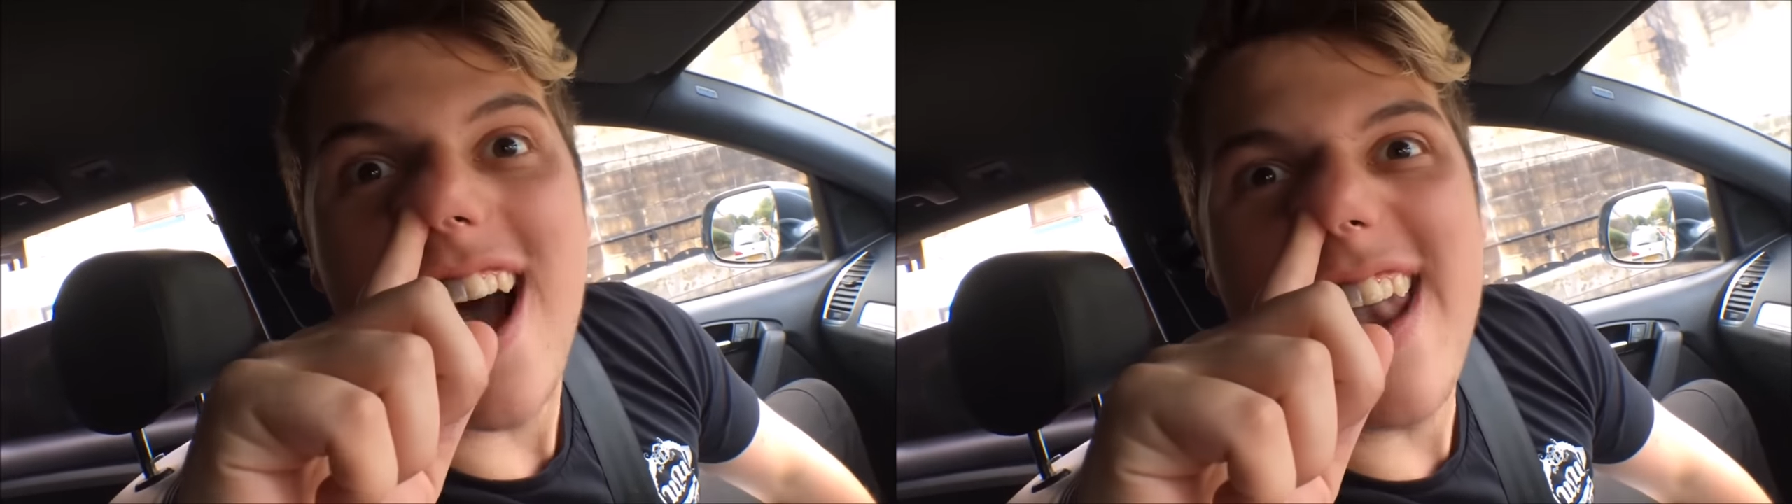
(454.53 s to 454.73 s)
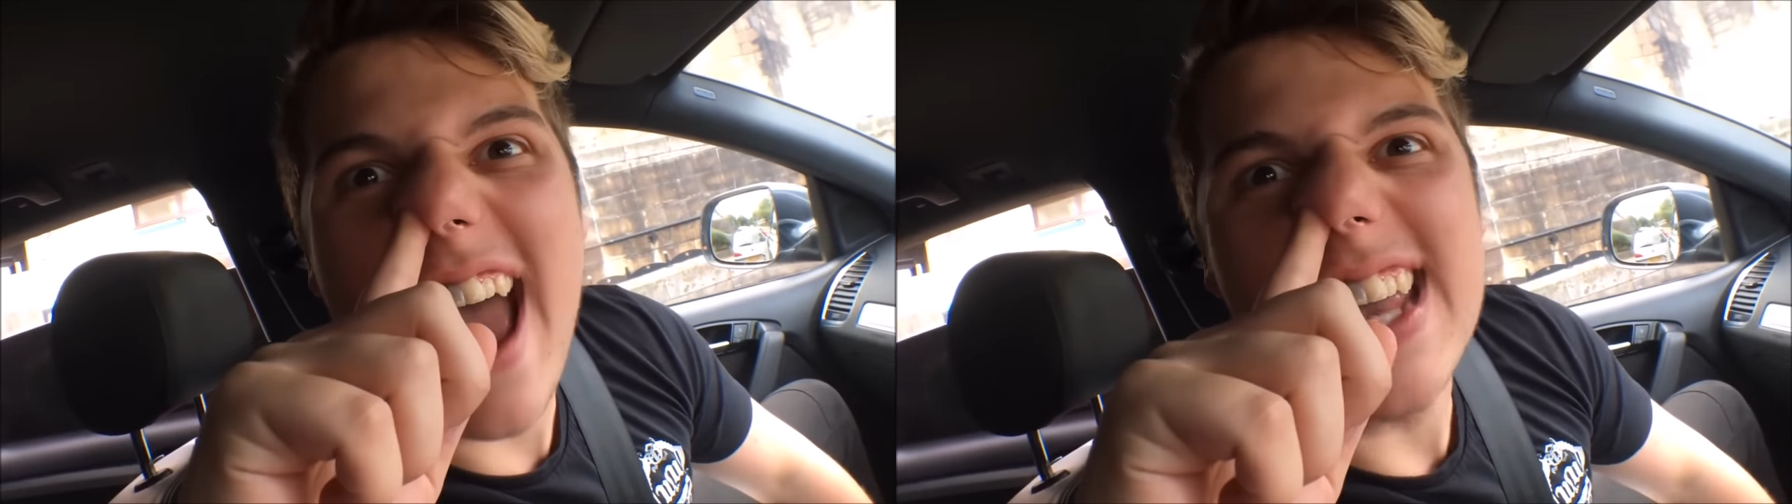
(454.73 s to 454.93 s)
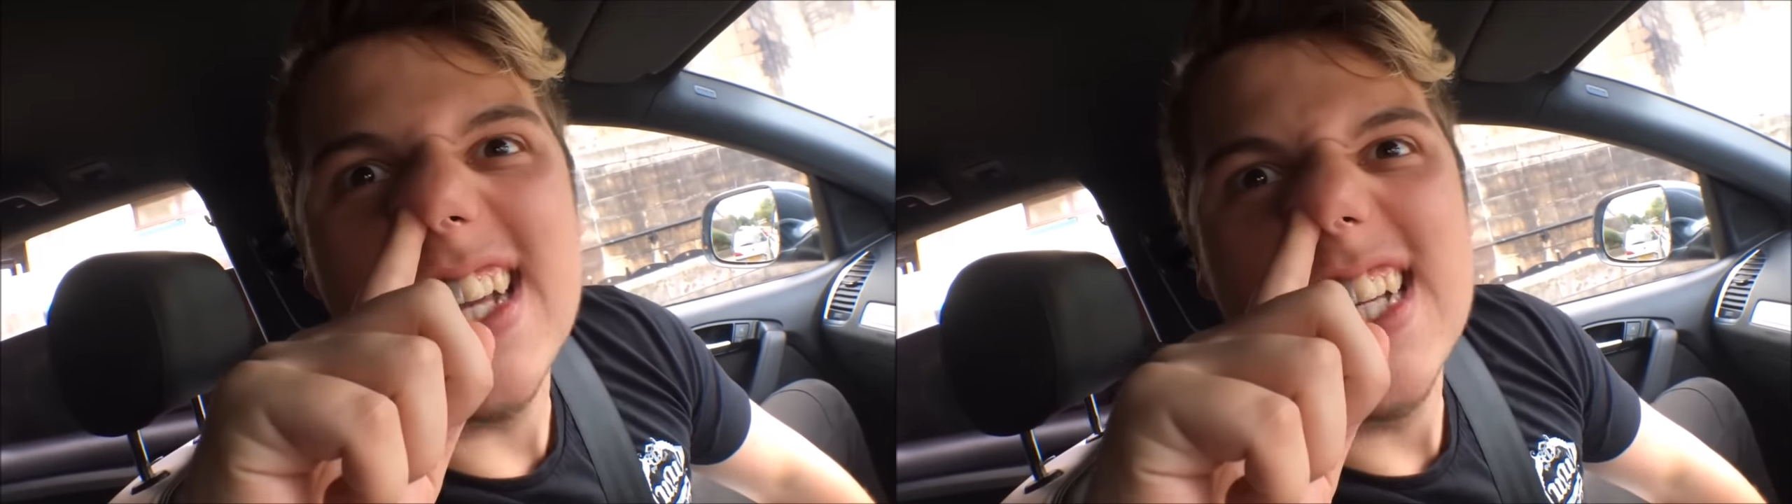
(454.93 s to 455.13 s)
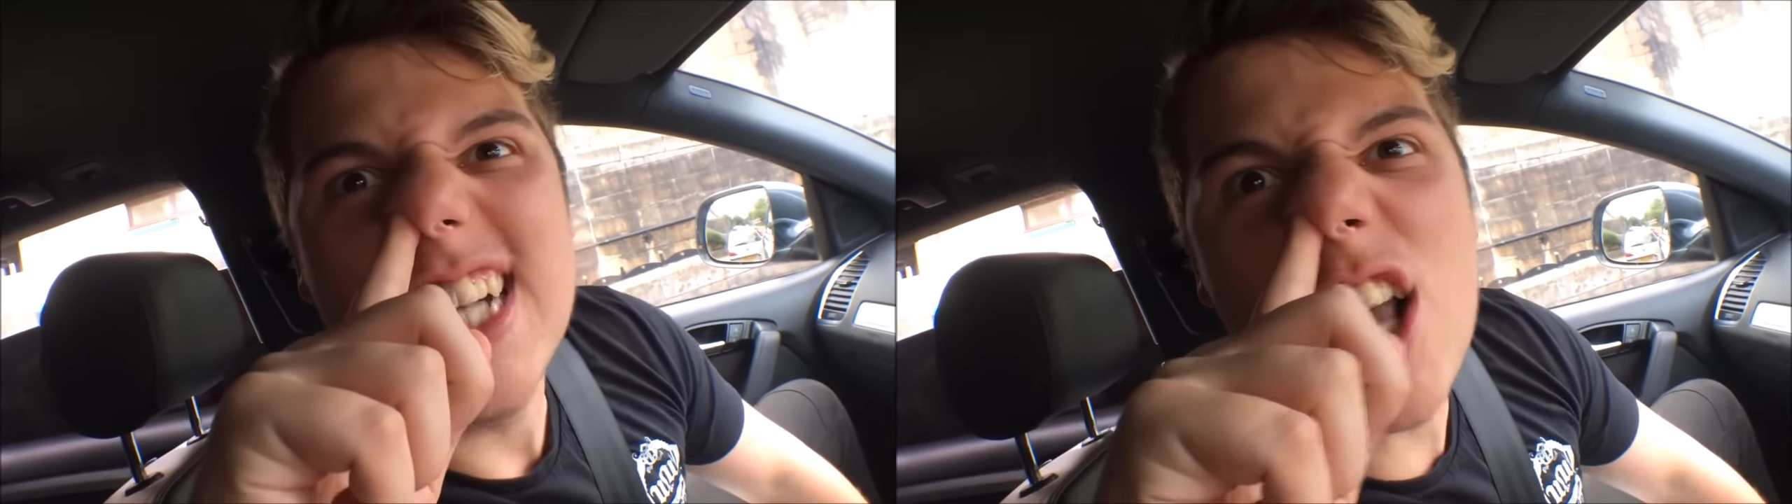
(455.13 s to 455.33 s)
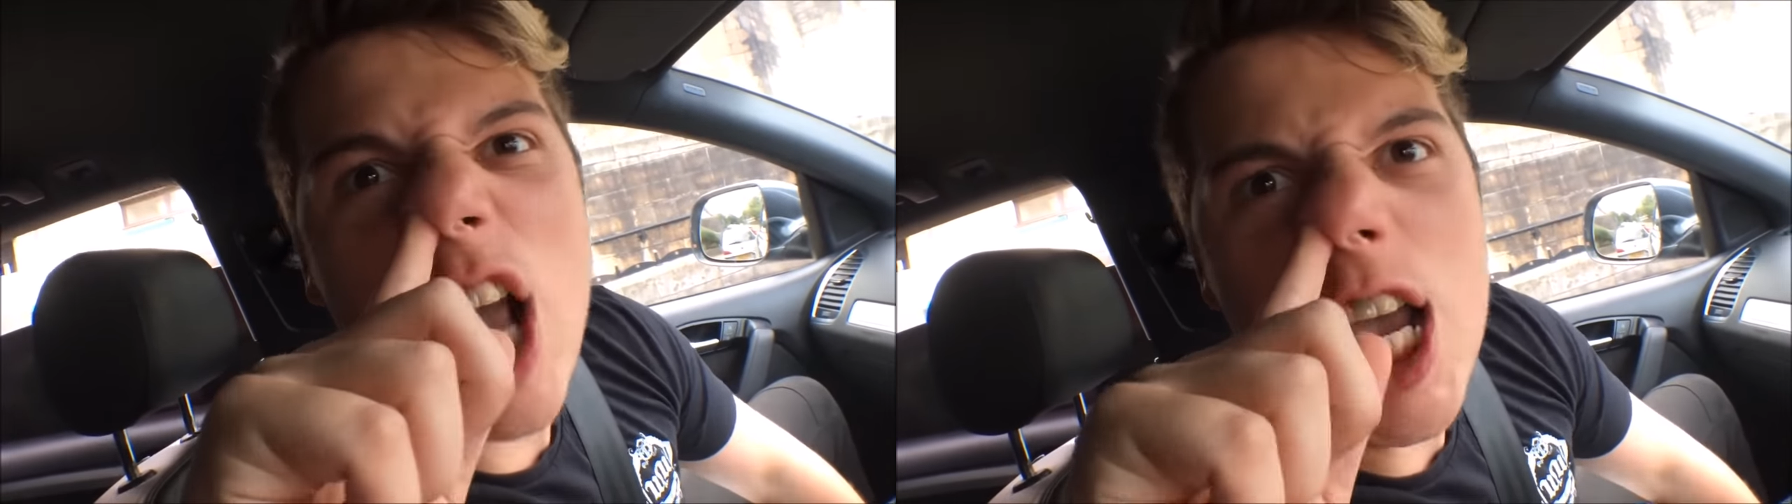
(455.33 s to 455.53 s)
aren't I?
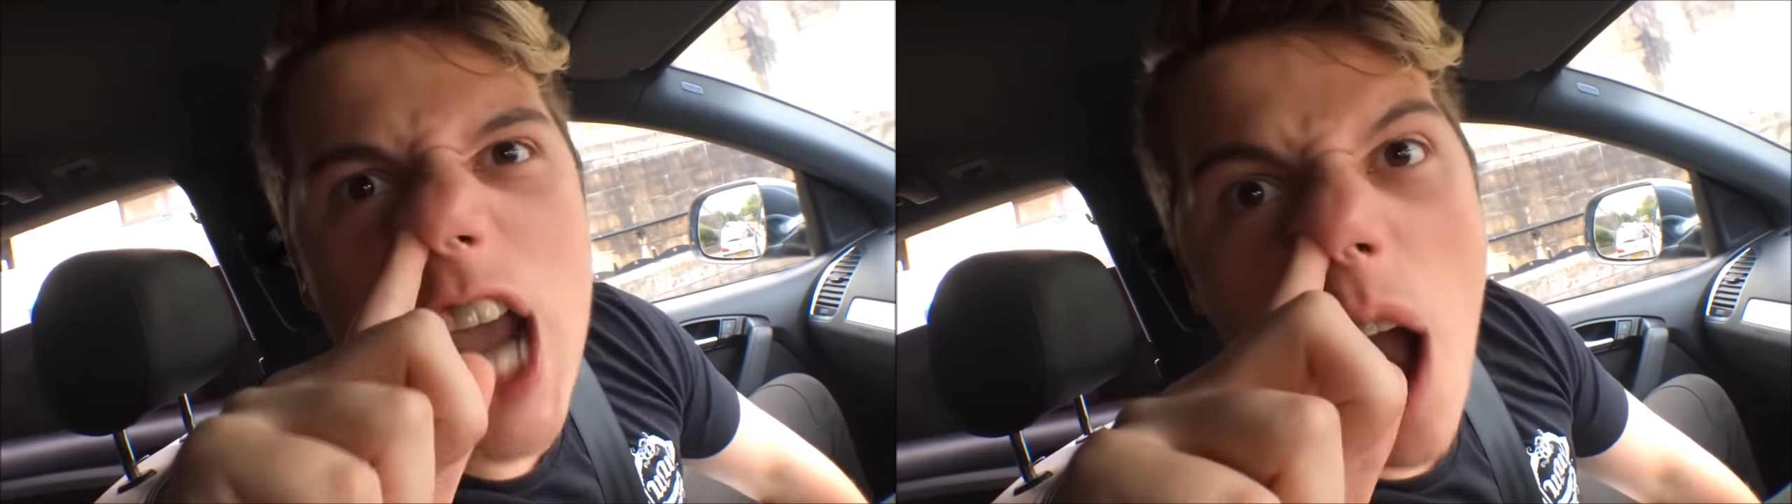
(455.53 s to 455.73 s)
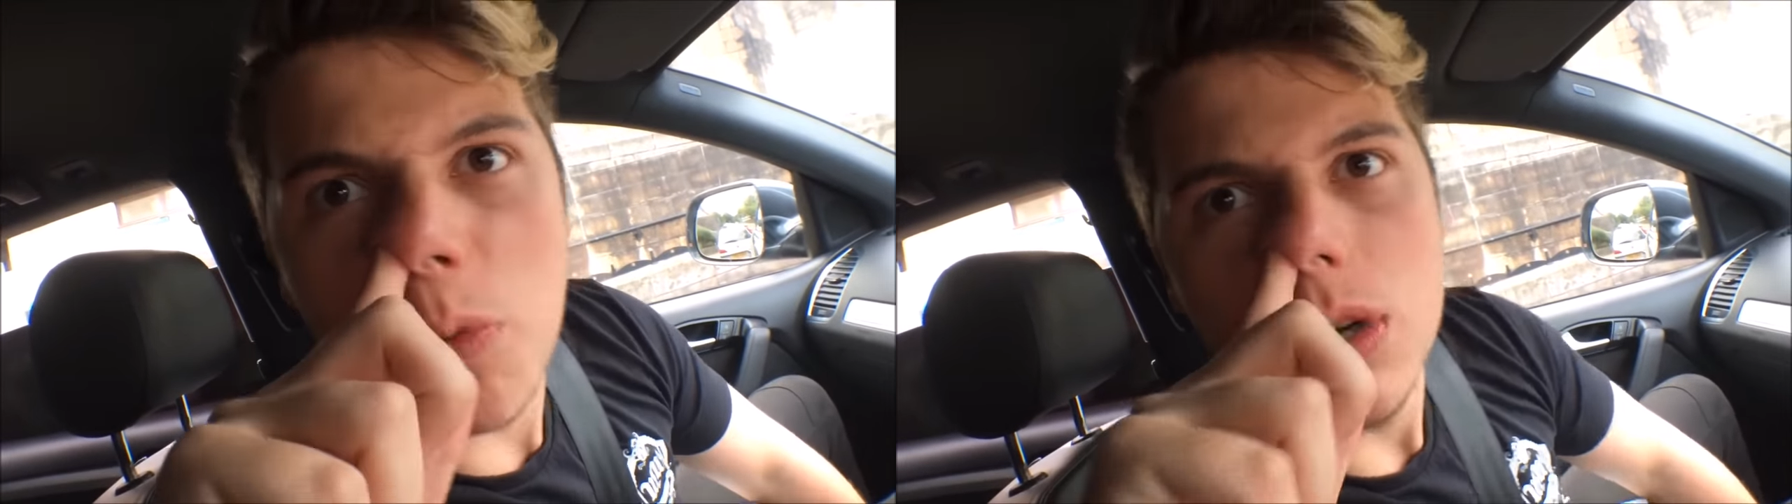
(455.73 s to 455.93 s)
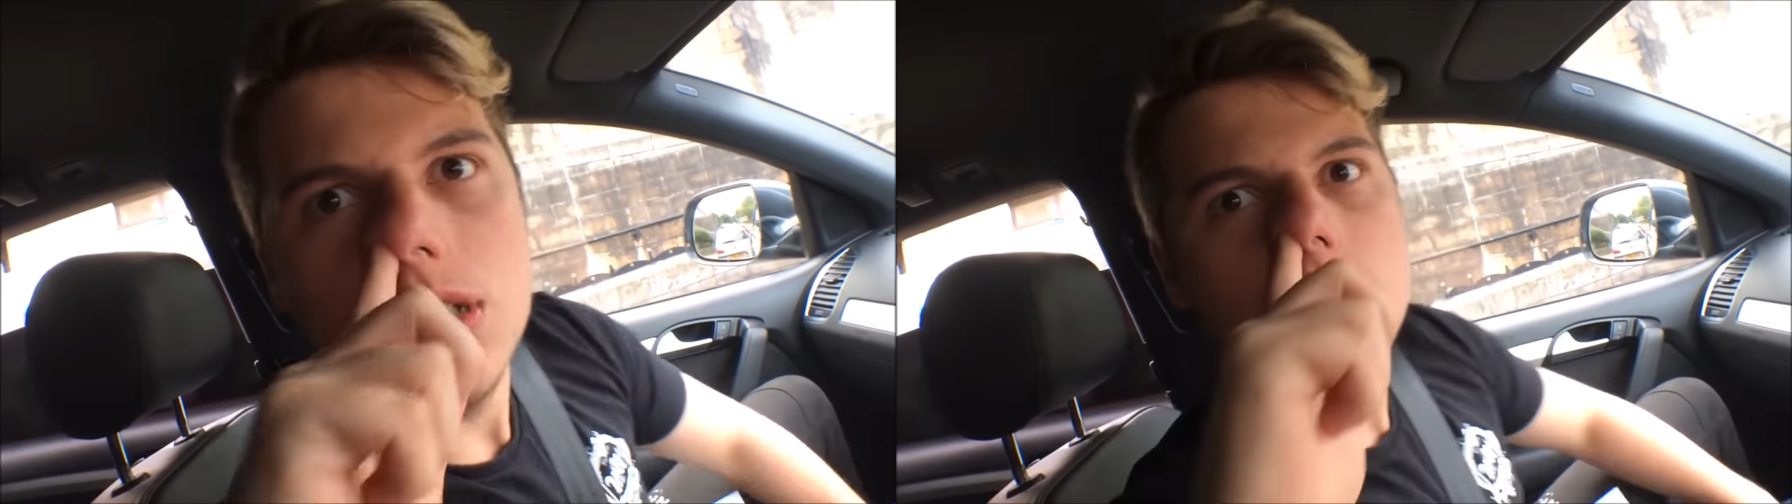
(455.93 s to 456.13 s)
Because of you!